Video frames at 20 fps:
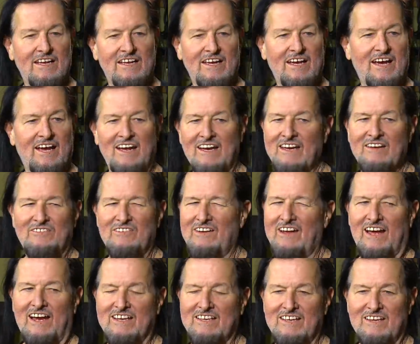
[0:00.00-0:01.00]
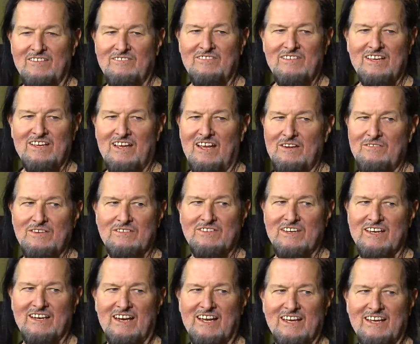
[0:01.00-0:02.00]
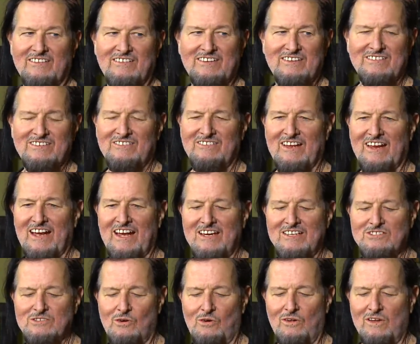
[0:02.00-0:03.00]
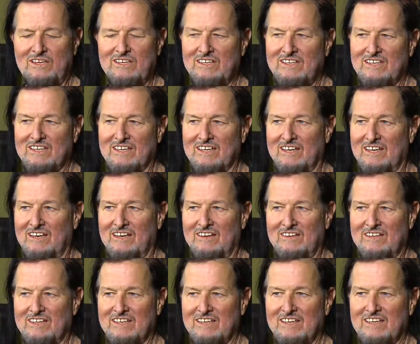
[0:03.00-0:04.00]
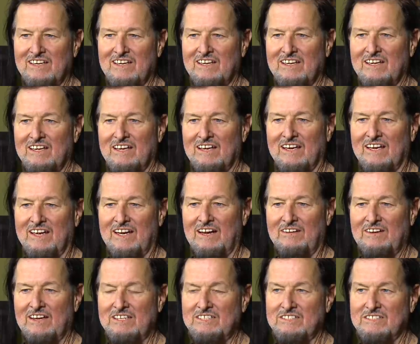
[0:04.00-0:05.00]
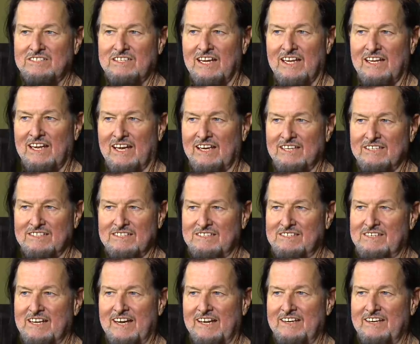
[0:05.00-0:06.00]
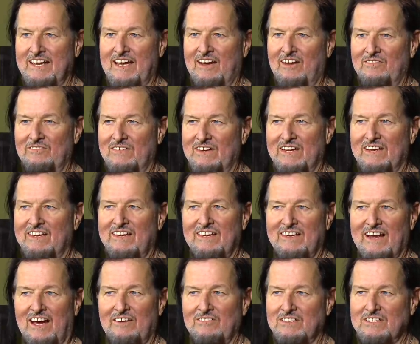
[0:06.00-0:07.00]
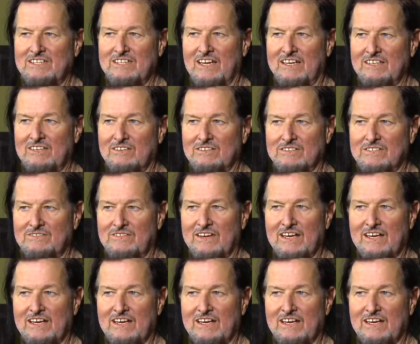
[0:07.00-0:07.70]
yeah, I never liked him. A lot of people didn't like him. He was a real asshole, you know. And I'm not just saying that because he's dead now, but I would say it to his